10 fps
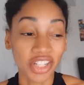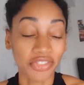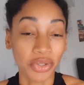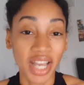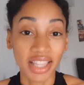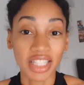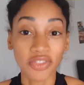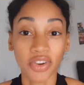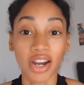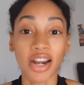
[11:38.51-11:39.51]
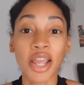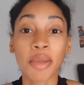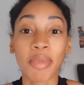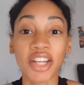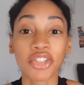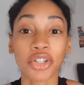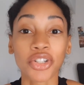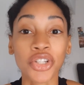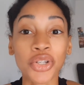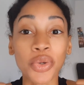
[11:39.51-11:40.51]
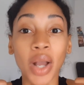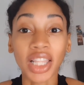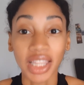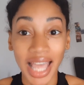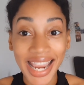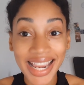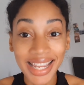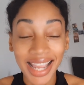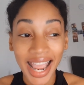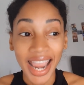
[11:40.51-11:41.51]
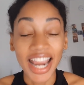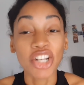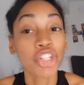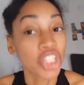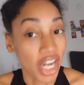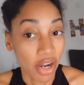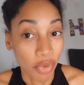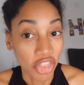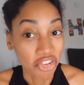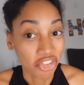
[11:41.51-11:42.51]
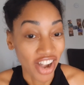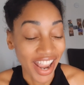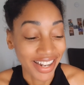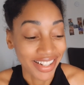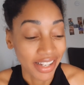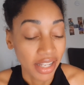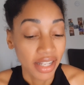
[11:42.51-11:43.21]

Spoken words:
If you got this far, make sure to like and share with a friend.